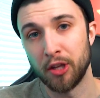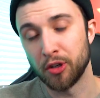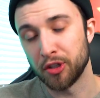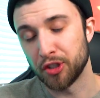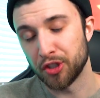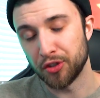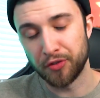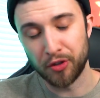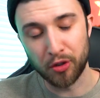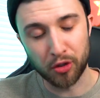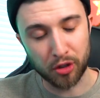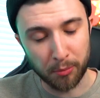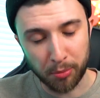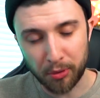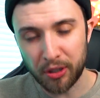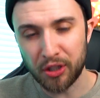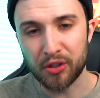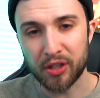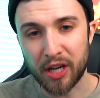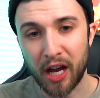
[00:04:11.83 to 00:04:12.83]
you can just feel
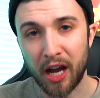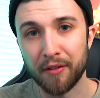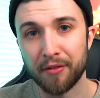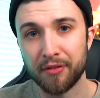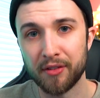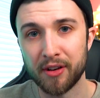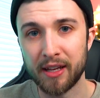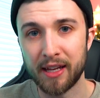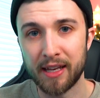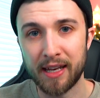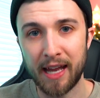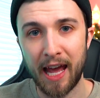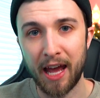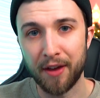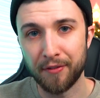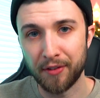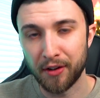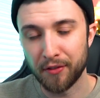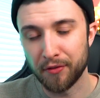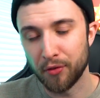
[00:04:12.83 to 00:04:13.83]
completely confident in
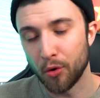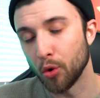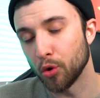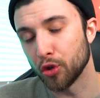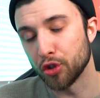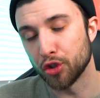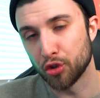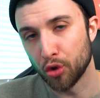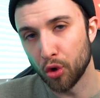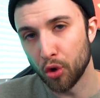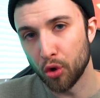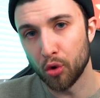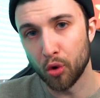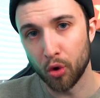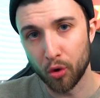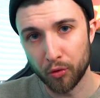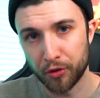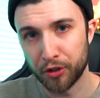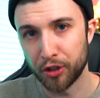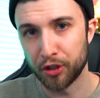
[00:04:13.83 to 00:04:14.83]
having full control
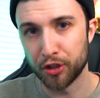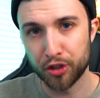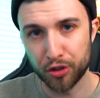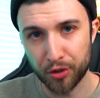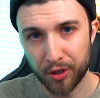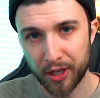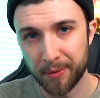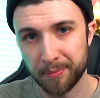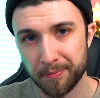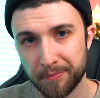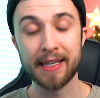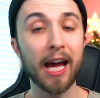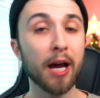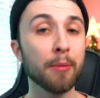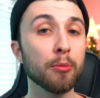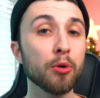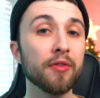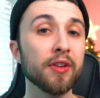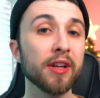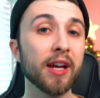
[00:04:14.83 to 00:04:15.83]
over your stream. Now
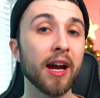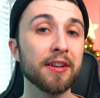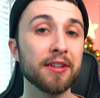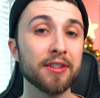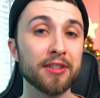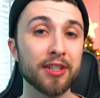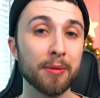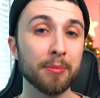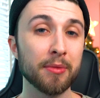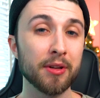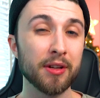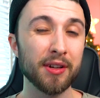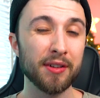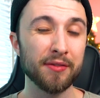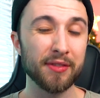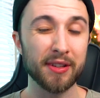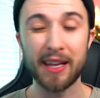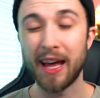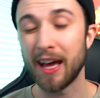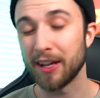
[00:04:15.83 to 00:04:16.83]
moving on to some
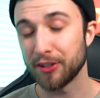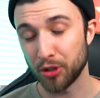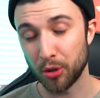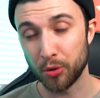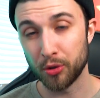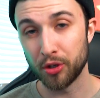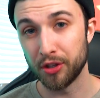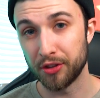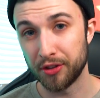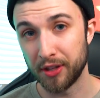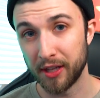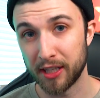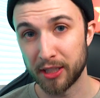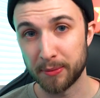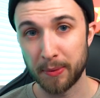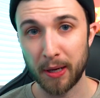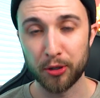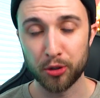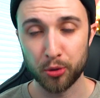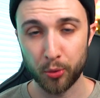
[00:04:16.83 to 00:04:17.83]
of the not so good things
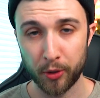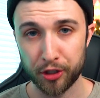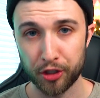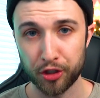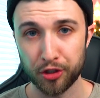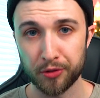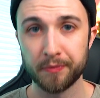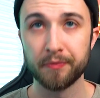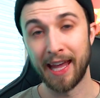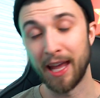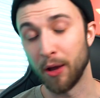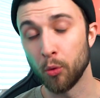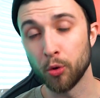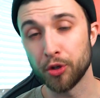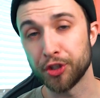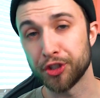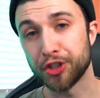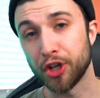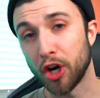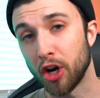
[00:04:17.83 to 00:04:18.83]
about Twitch. And
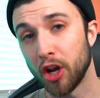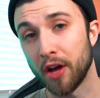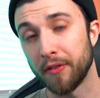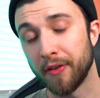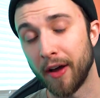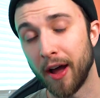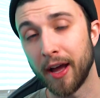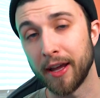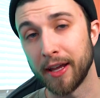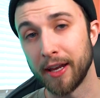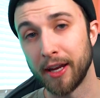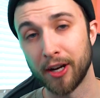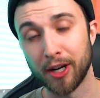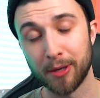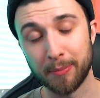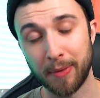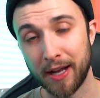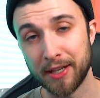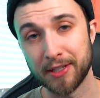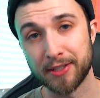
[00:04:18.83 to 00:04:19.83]
we'll just start off hot
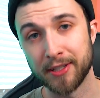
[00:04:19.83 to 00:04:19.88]
here by